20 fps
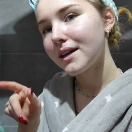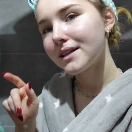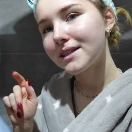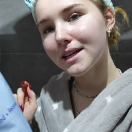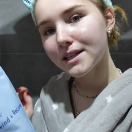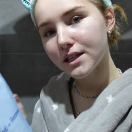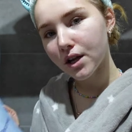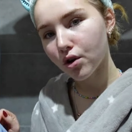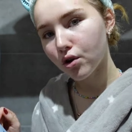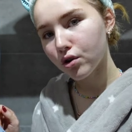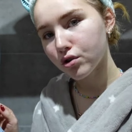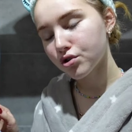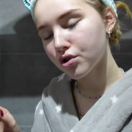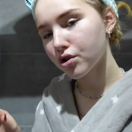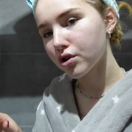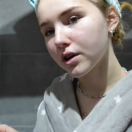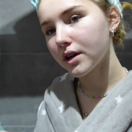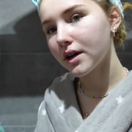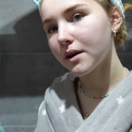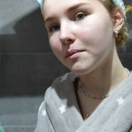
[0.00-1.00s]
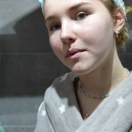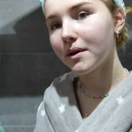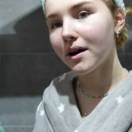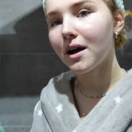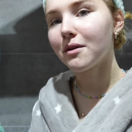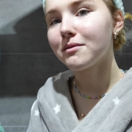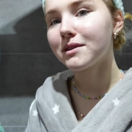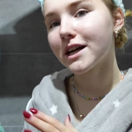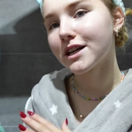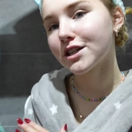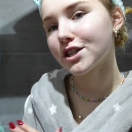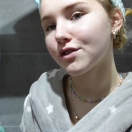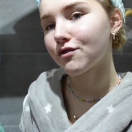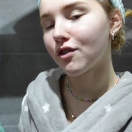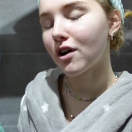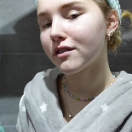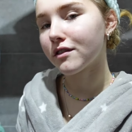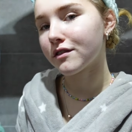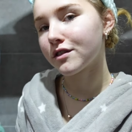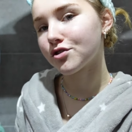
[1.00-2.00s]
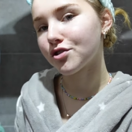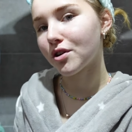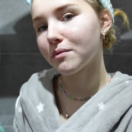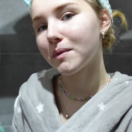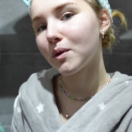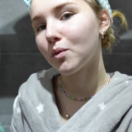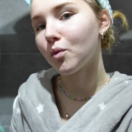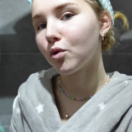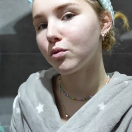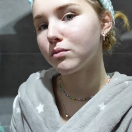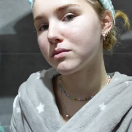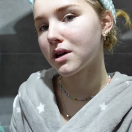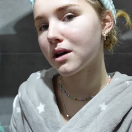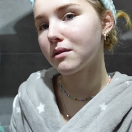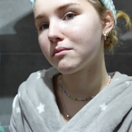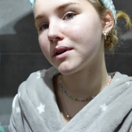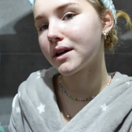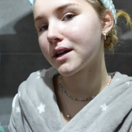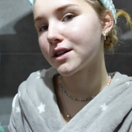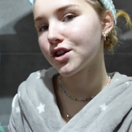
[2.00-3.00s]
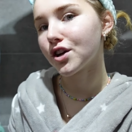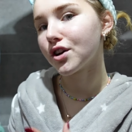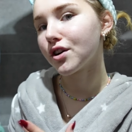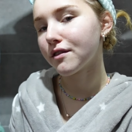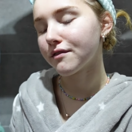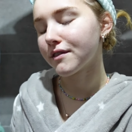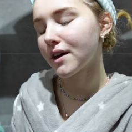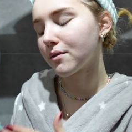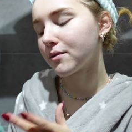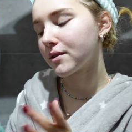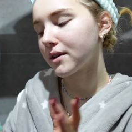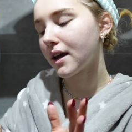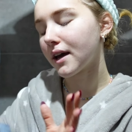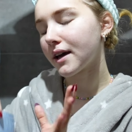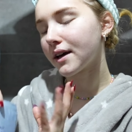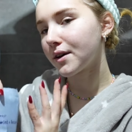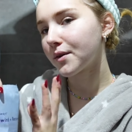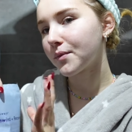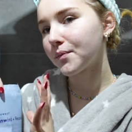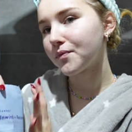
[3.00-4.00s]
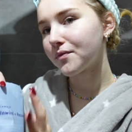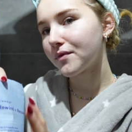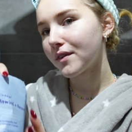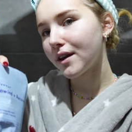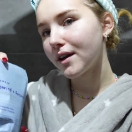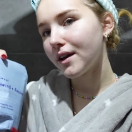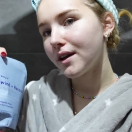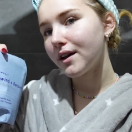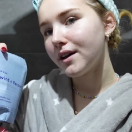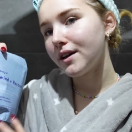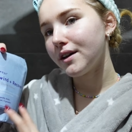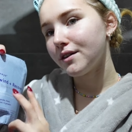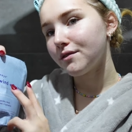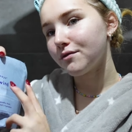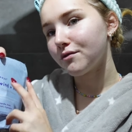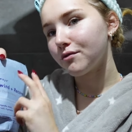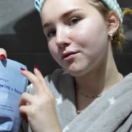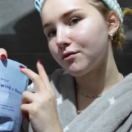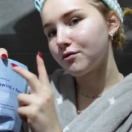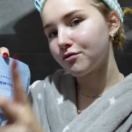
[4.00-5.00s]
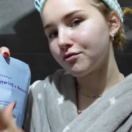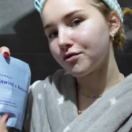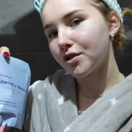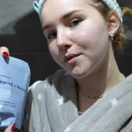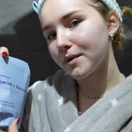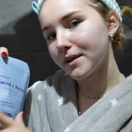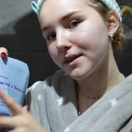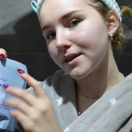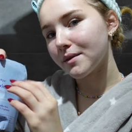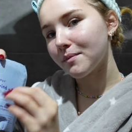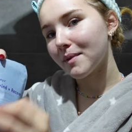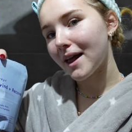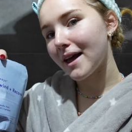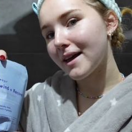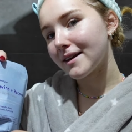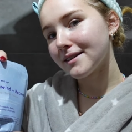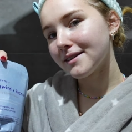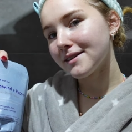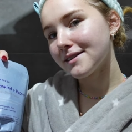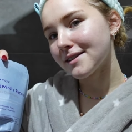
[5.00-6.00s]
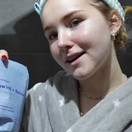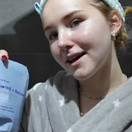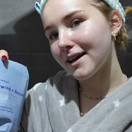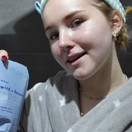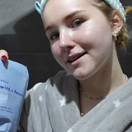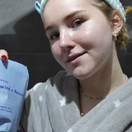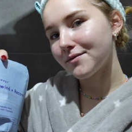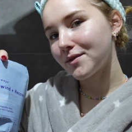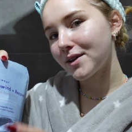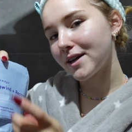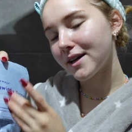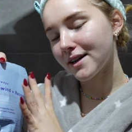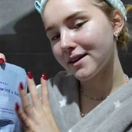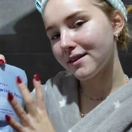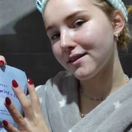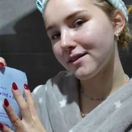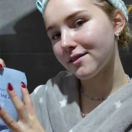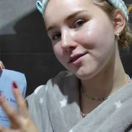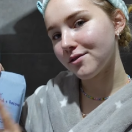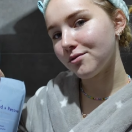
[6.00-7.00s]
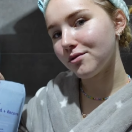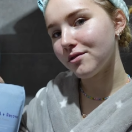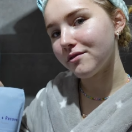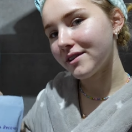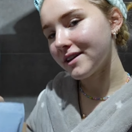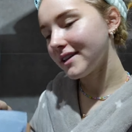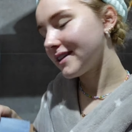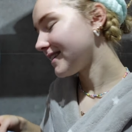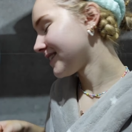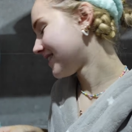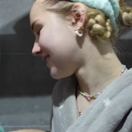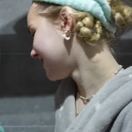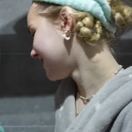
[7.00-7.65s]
tastes like hot chocolate. But I would actually rather the drink be warmed up. But I don't know if that would like ruin the blend, like kill all of it.